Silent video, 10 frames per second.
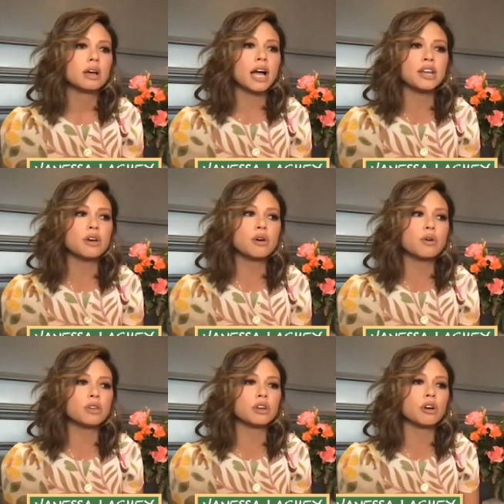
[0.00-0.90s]
I
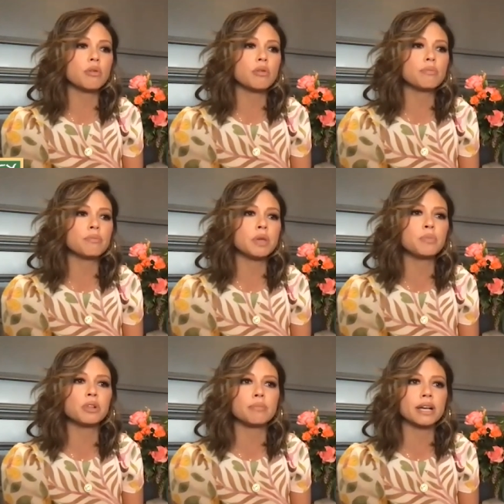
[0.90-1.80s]
know, you know,
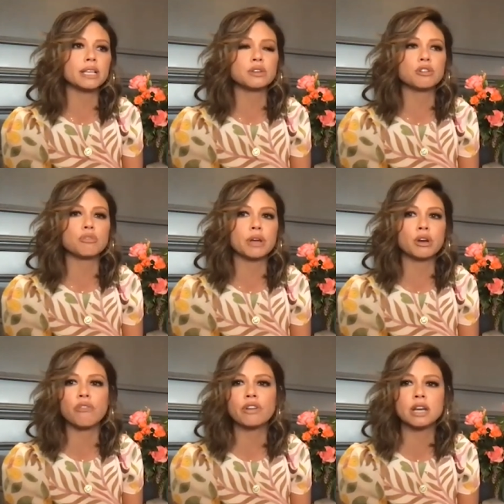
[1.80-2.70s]
people in my circle, my
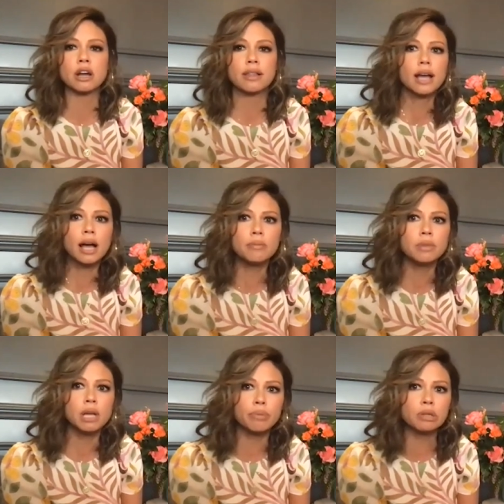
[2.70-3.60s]
girlfriends and I, are like, I'm
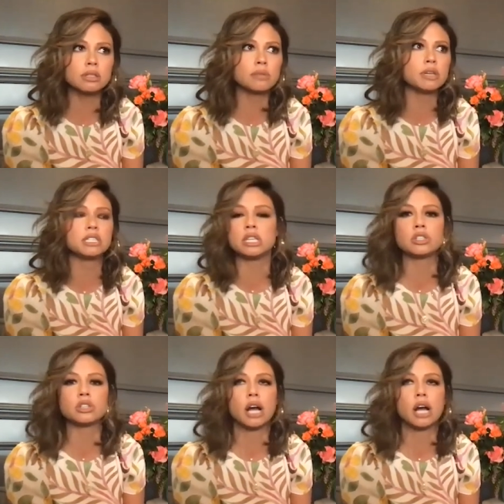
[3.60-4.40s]
not built to be a teacher.